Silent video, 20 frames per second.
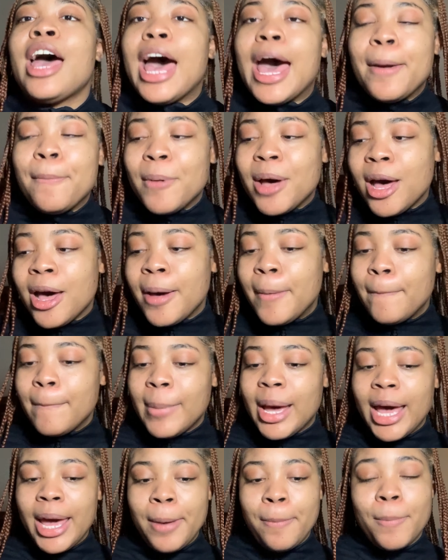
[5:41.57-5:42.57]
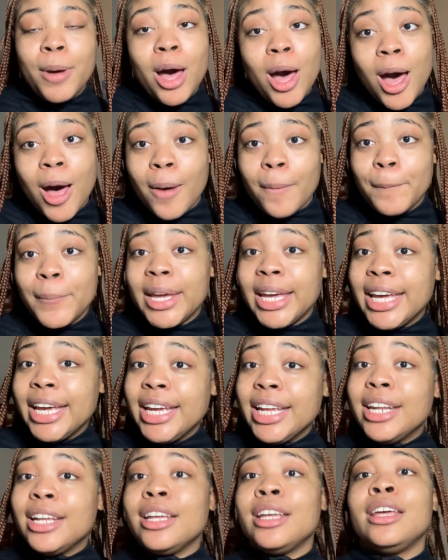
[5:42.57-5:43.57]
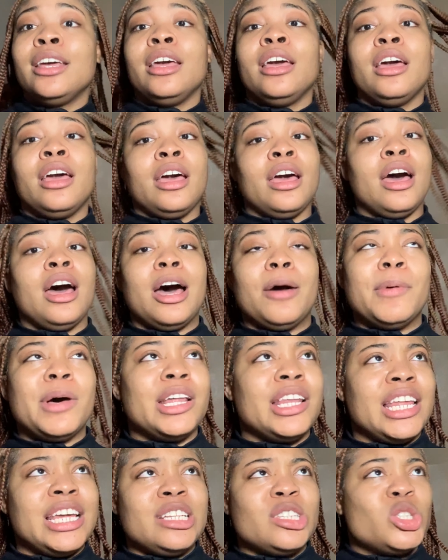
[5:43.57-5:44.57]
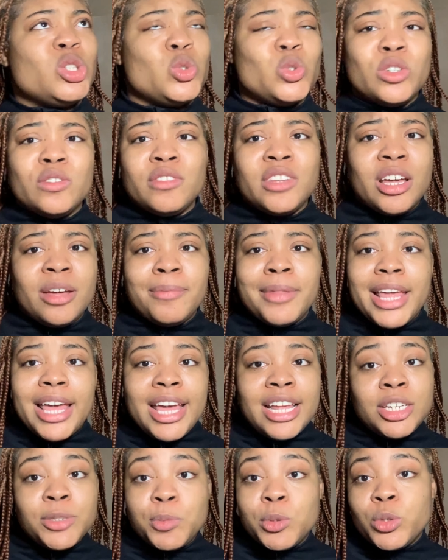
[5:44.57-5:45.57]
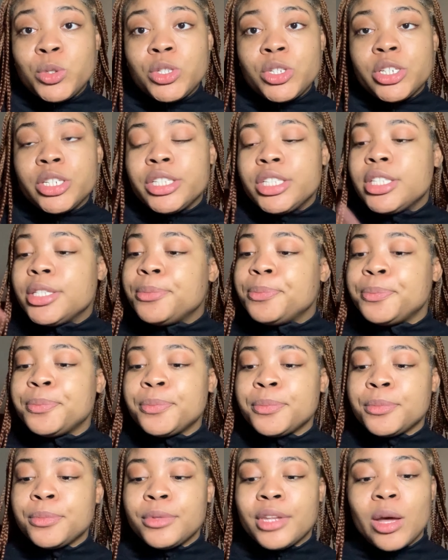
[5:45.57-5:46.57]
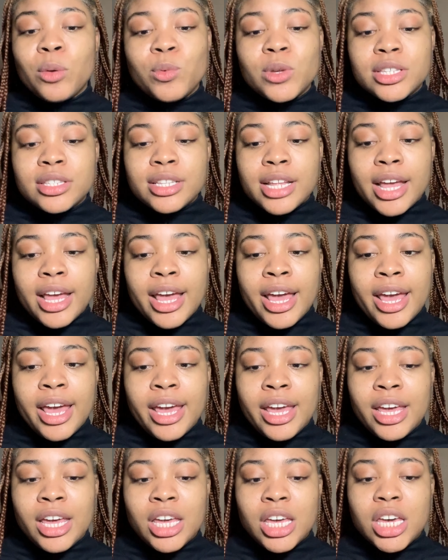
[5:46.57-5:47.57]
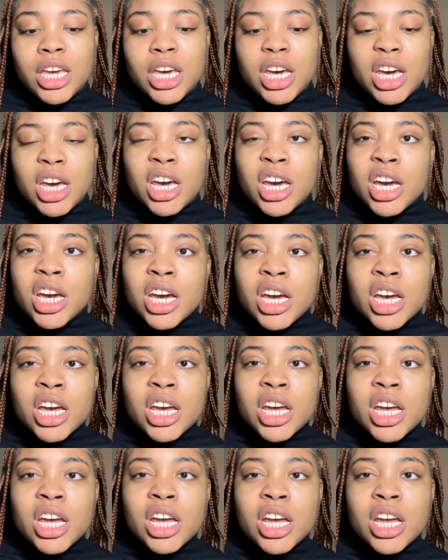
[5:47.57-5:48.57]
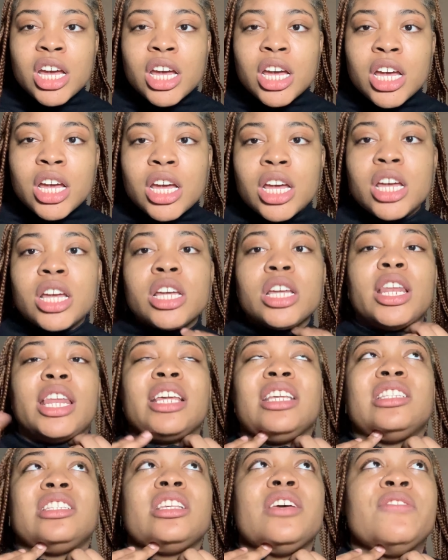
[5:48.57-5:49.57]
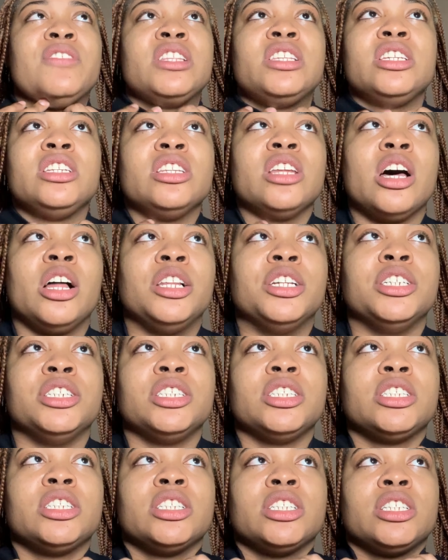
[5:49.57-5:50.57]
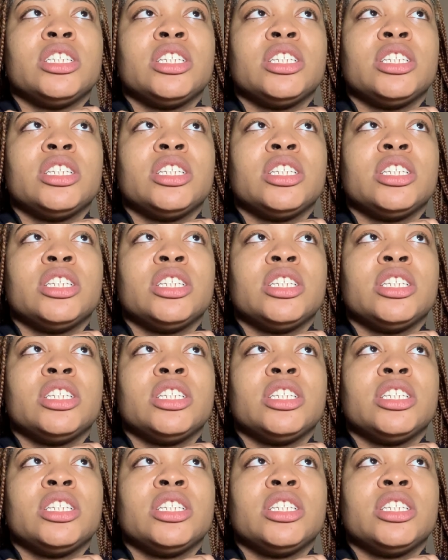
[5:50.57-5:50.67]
I bought my pomade. I bought like 2 of them, the edge boosters. That was like like $17.